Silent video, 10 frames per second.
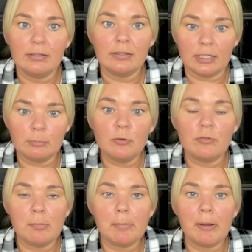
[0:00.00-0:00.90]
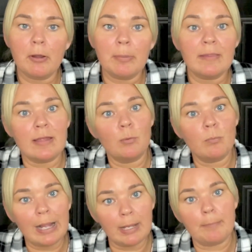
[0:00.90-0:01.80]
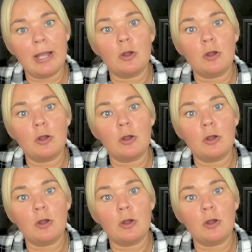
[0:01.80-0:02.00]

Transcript: you can move them about a bit, then whack it back